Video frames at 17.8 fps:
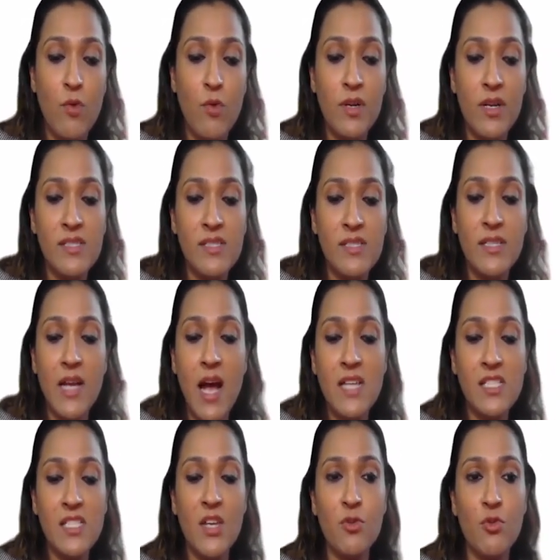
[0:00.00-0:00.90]
what does it
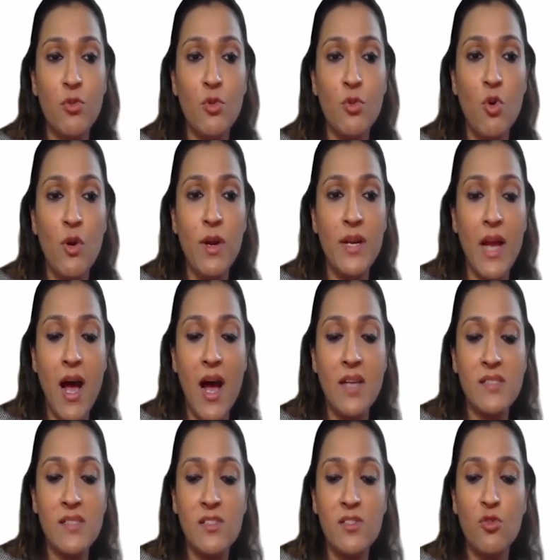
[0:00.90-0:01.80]
ask you to do? It
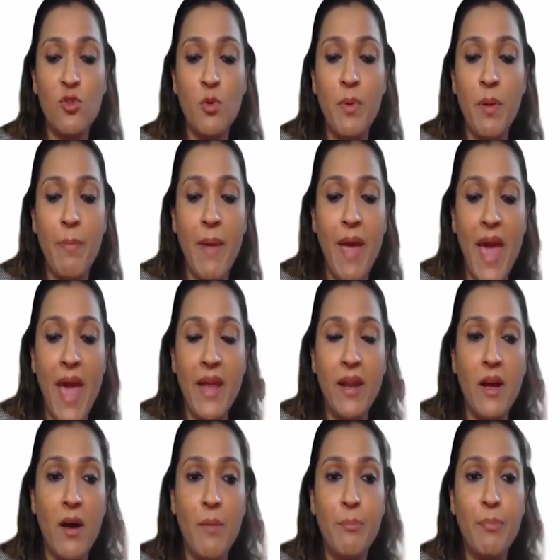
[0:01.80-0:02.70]
asks you to
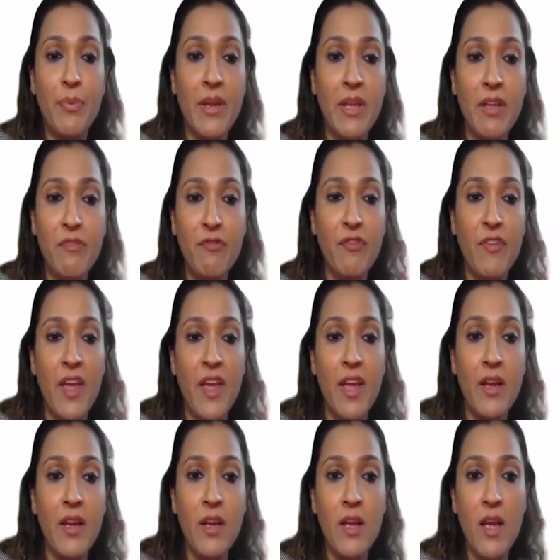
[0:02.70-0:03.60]
prepare a
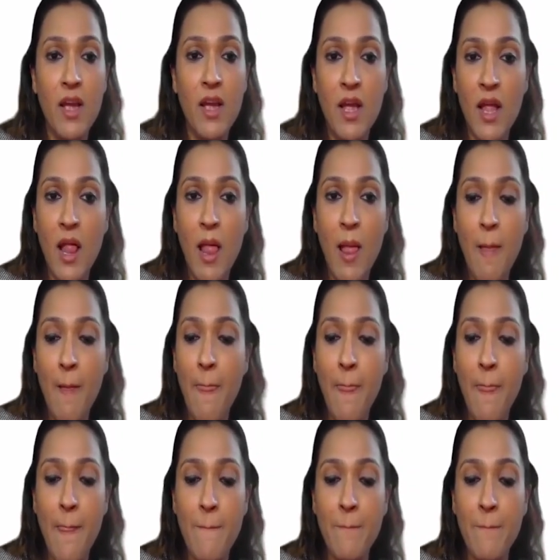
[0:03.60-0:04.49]
briefing
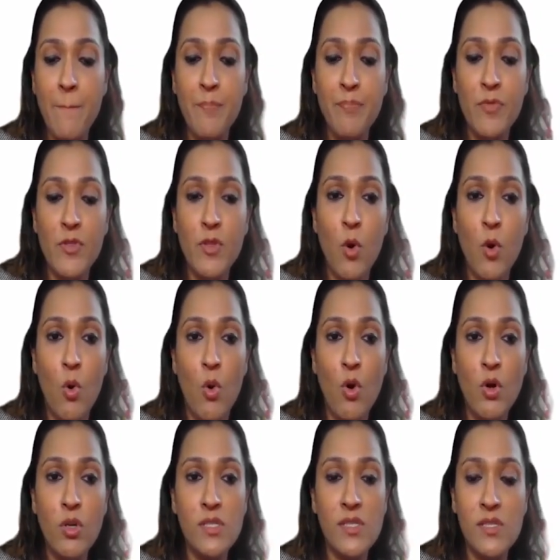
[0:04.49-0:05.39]

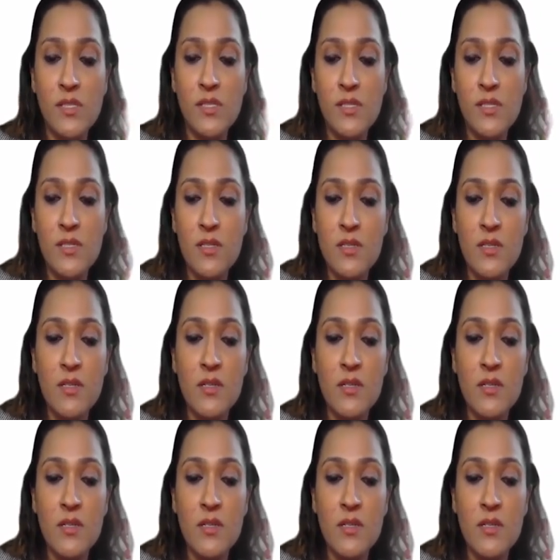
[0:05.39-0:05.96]
notes.